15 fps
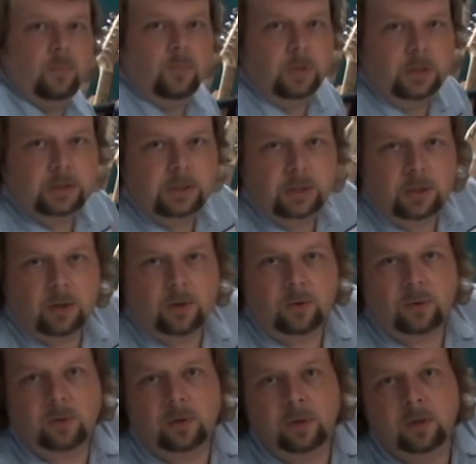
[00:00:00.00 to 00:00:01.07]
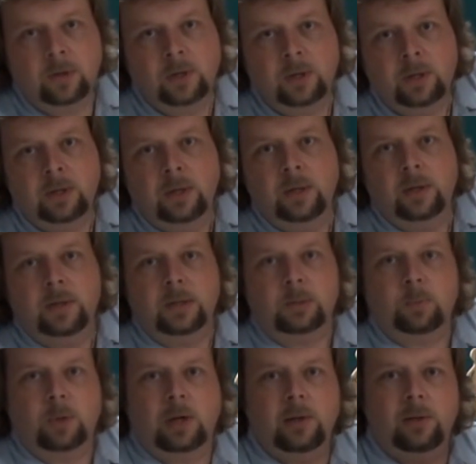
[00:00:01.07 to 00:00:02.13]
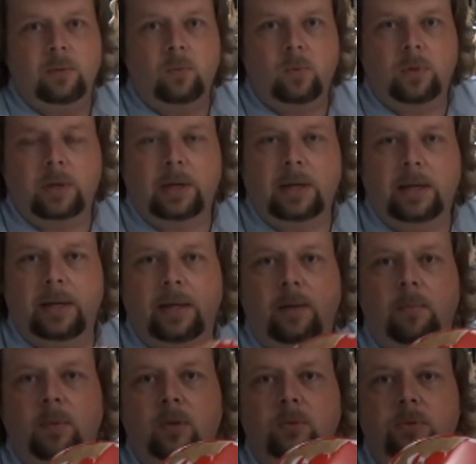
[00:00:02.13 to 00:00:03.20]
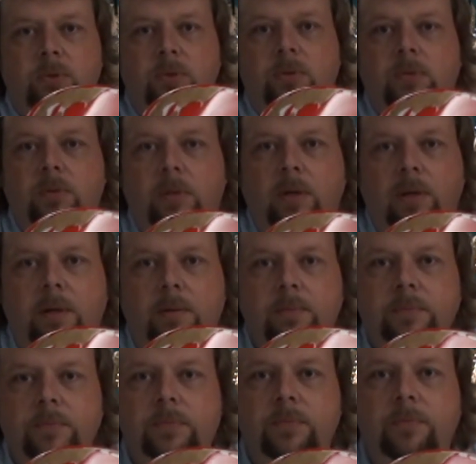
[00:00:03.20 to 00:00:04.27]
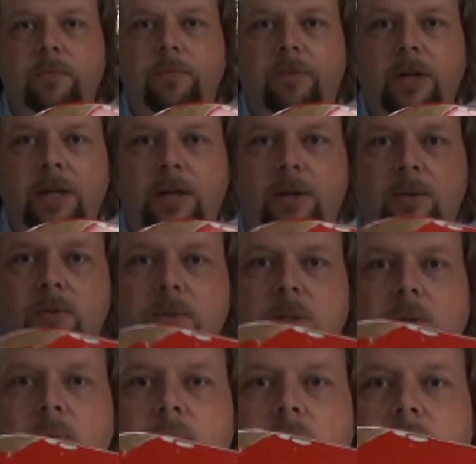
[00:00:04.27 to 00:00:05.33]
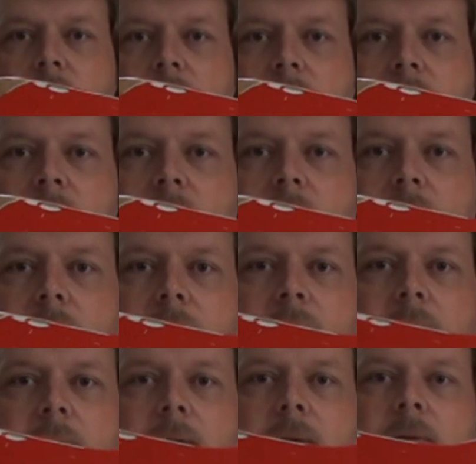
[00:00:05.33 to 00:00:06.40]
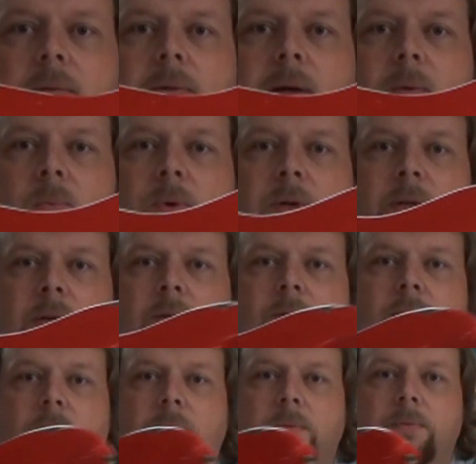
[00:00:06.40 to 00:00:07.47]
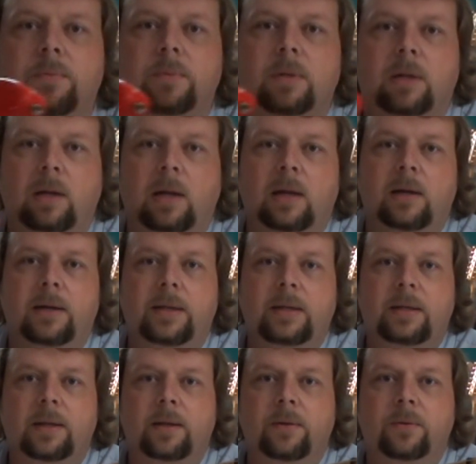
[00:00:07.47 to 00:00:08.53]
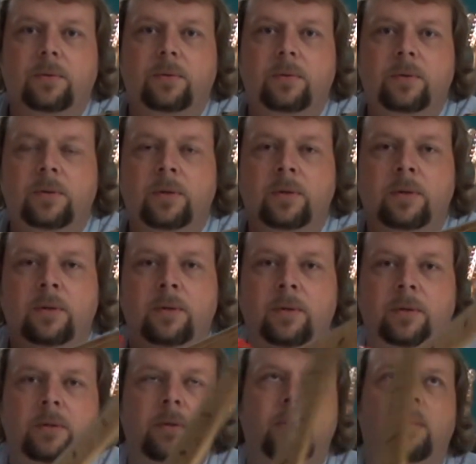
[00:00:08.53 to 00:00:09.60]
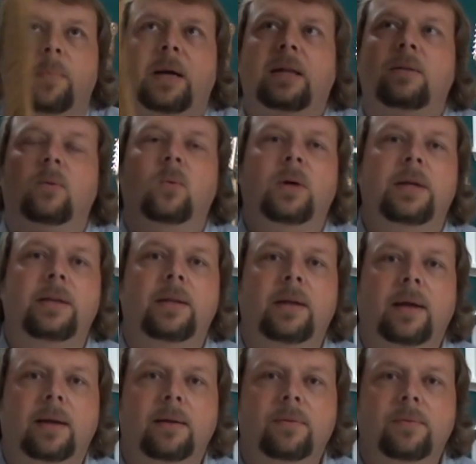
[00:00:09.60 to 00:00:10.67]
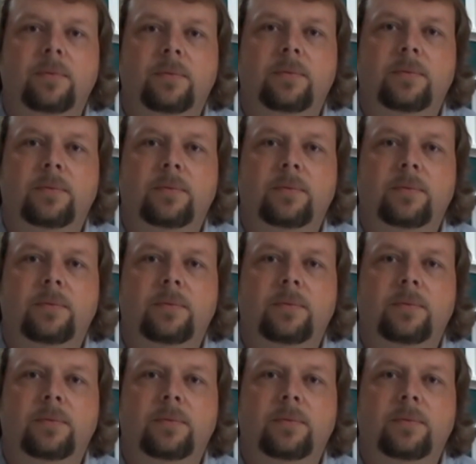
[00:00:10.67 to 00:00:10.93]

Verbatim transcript: this guitar is probably the one that I had the most uh, videos on, and I went into a lot of detail about the way that I